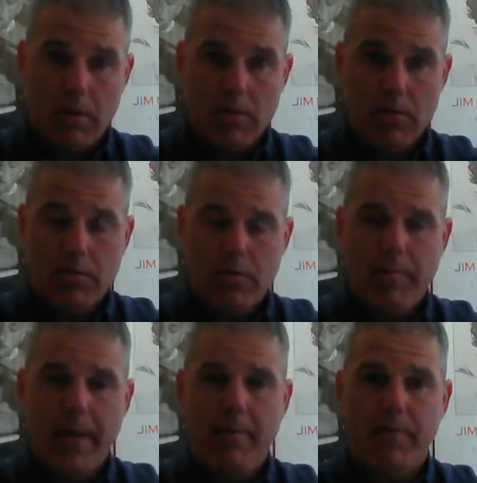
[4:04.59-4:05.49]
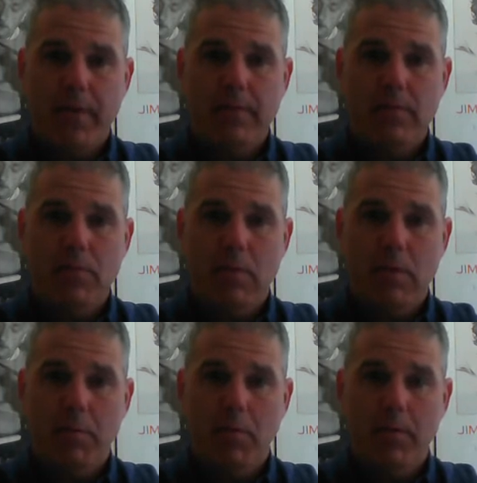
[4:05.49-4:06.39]
due to bad events or
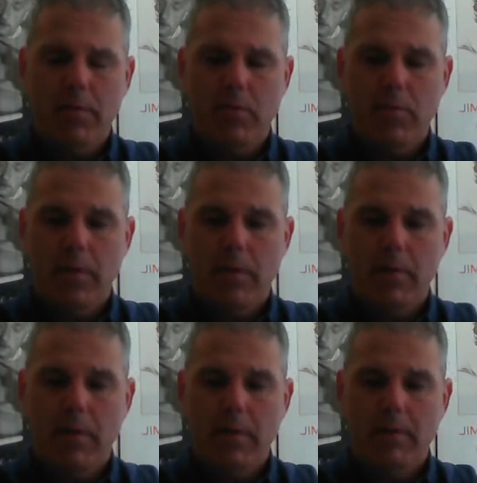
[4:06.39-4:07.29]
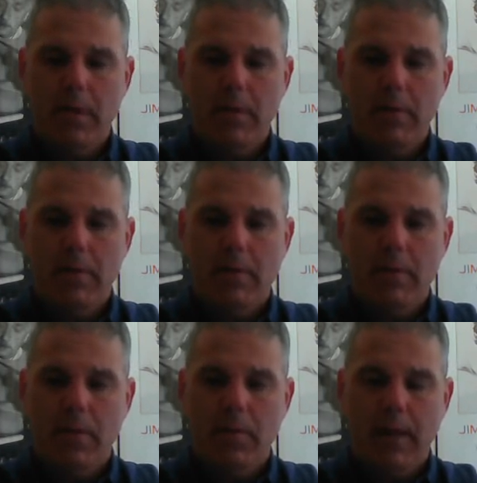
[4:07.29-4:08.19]
employees doing things that
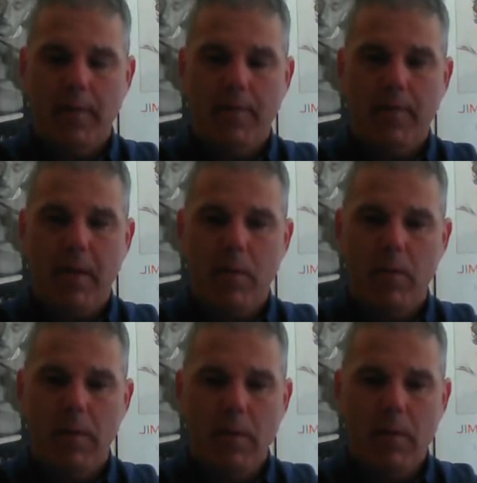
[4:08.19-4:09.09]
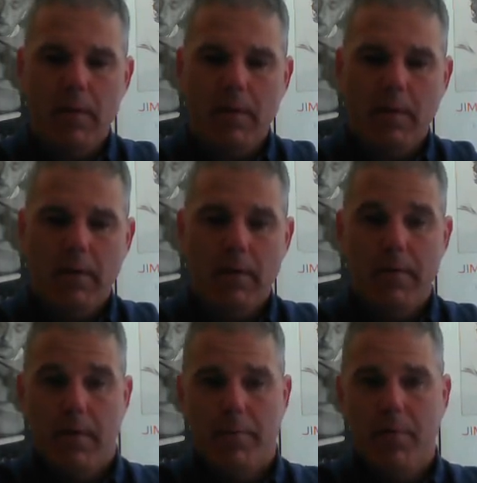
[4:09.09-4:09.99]
would not follow
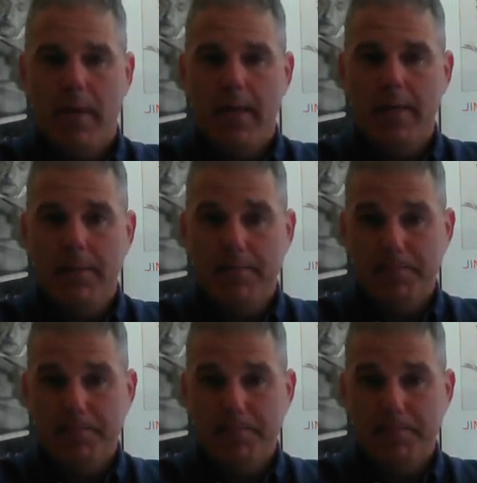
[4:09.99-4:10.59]
their brand.